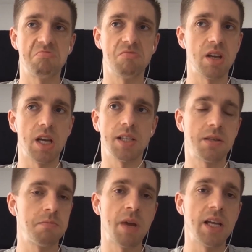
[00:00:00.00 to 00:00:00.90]
it's
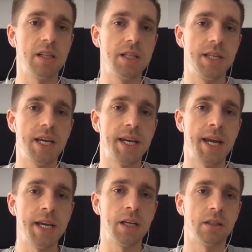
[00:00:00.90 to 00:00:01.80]
mainly
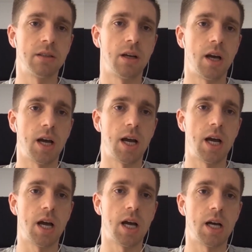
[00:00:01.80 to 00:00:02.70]
DNA,
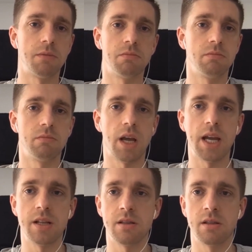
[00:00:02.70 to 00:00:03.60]

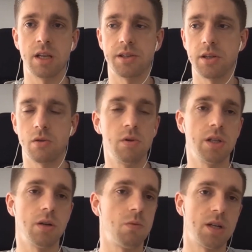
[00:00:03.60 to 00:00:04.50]
and security
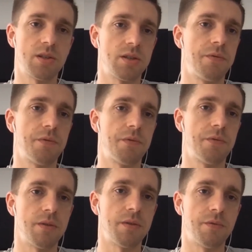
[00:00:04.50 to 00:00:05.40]
was the
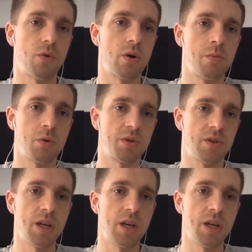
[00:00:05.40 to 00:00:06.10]
first and foremost thing,